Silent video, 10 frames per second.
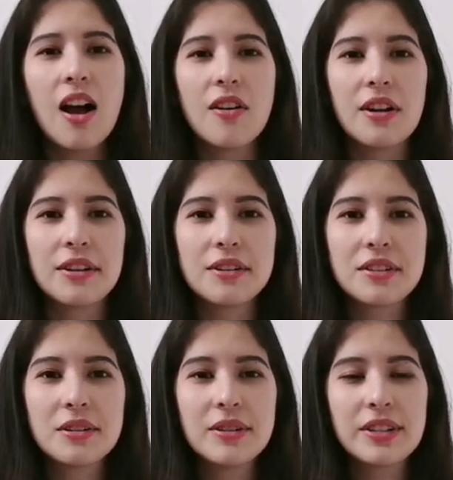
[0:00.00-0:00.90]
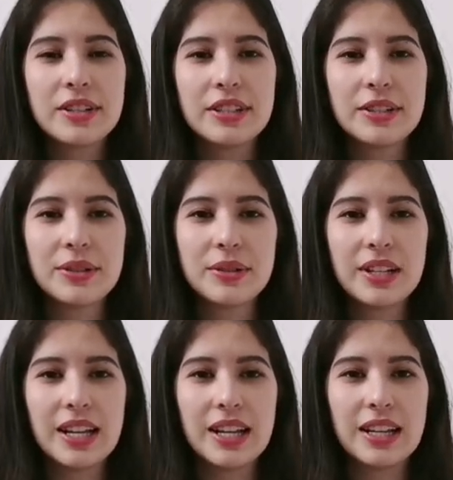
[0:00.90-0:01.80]
Oh, I also include
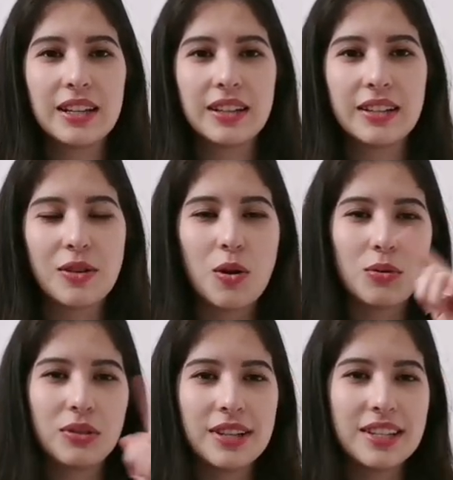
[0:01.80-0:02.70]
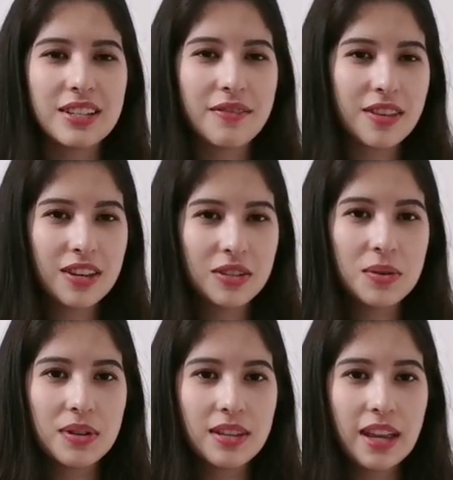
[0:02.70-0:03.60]
like the whole list of things
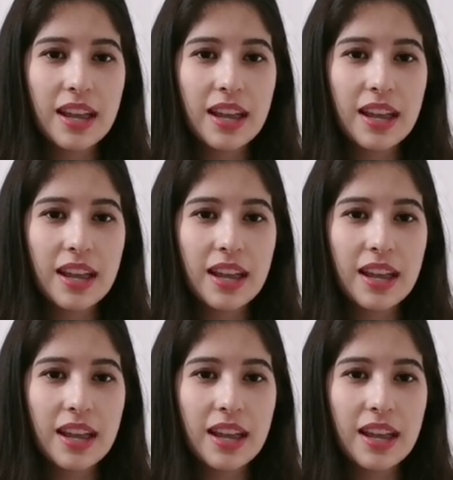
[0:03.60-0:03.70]
you could